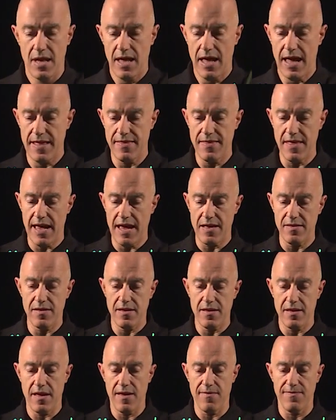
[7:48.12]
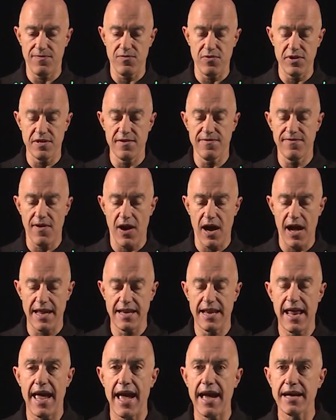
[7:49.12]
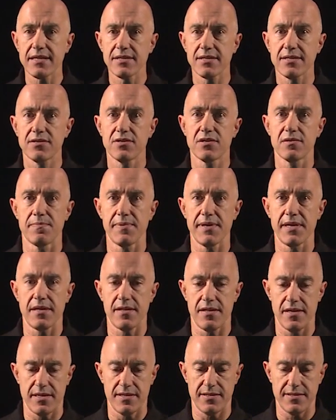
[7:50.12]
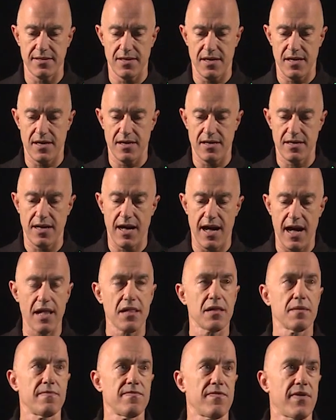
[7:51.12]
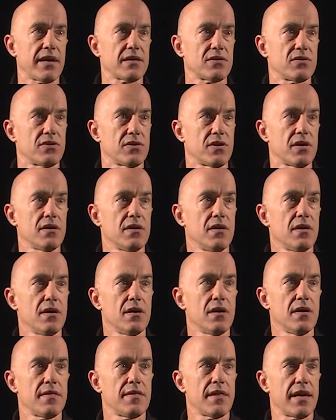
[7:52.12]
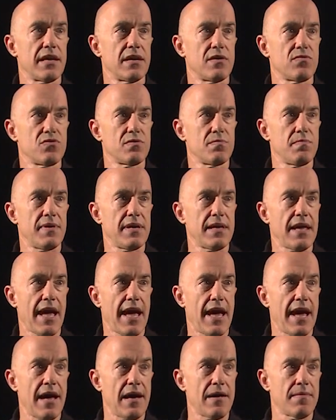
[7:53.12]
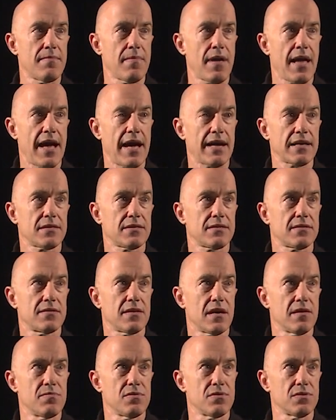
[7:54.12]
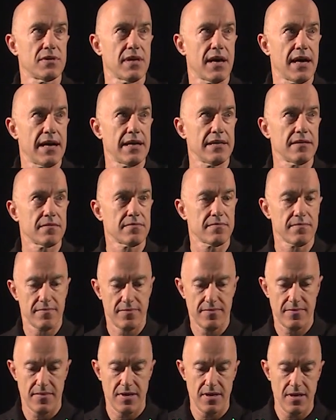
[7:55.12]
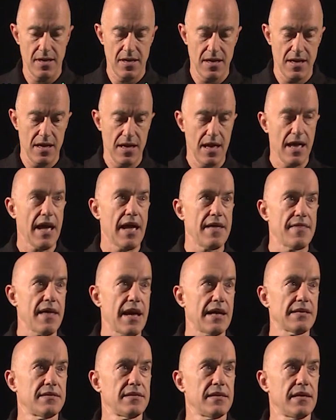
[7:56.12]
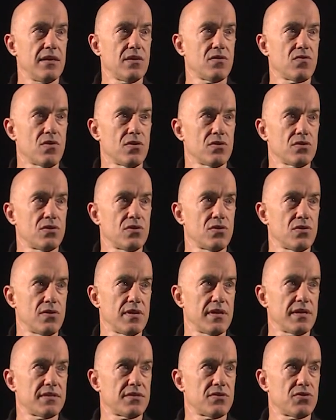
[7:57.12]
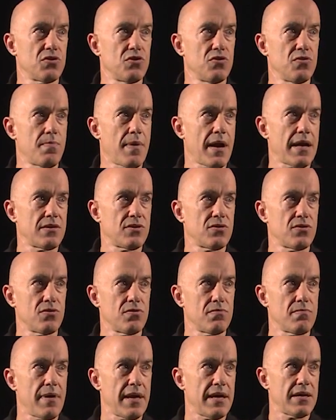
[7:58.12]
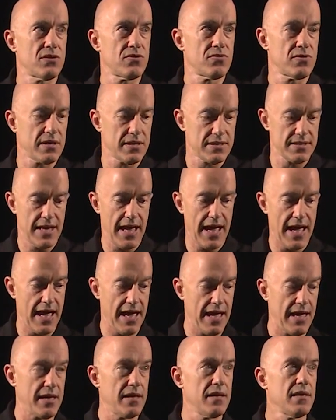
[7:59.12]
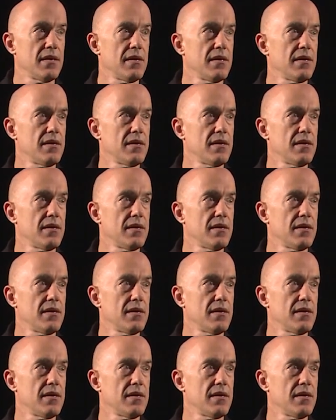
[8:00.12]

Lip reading: And then if we define x to be this column vector, then it would be mx double dot. And that's equal to this 2 by 2 matrix A